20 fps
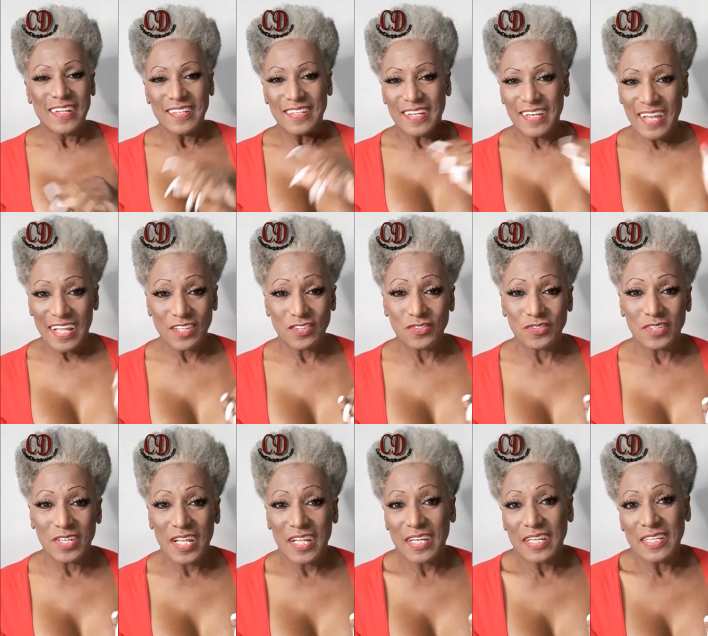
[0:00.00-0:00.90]
The next
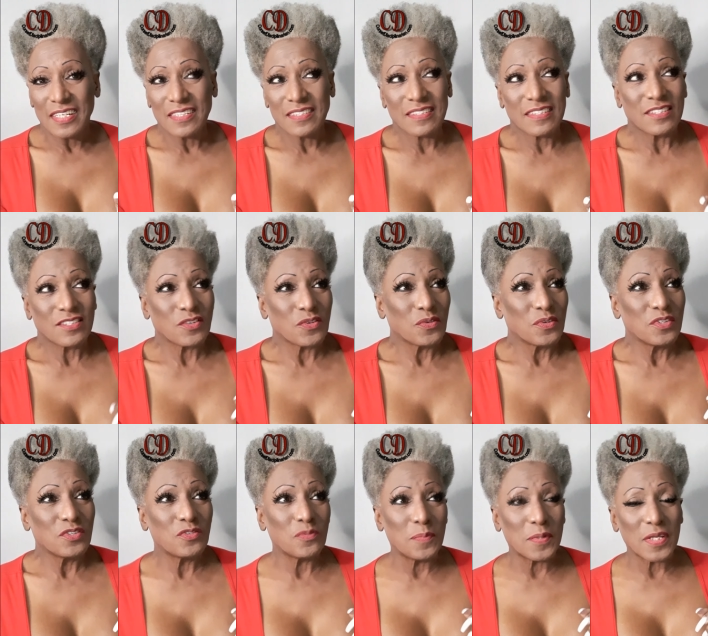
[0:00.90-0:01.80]
on that list is
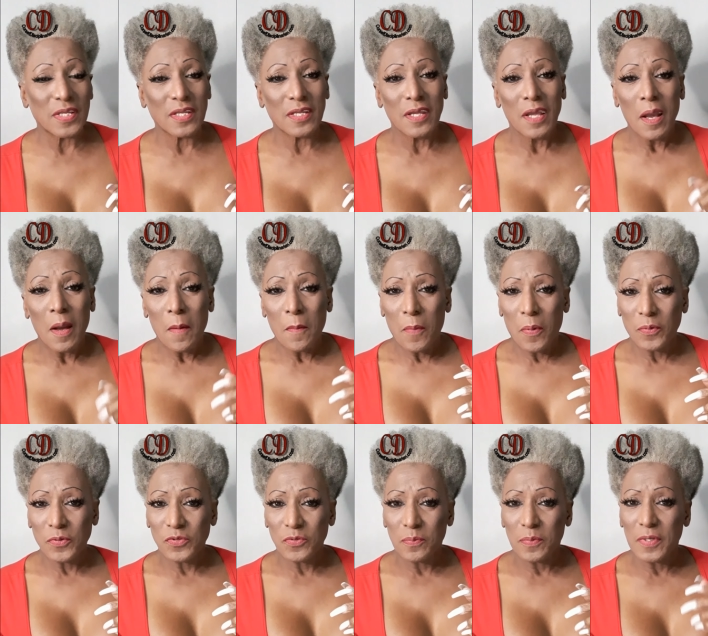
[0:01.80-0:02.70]
going to be
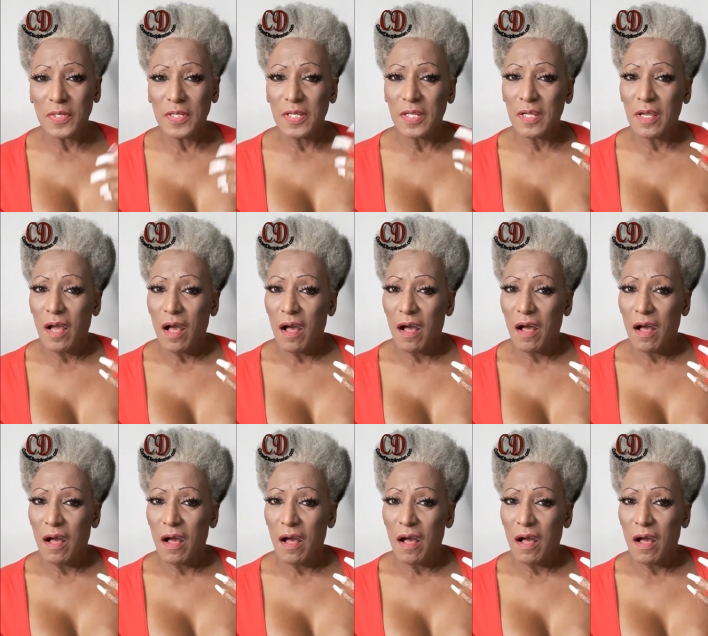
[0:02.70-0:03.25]
possibly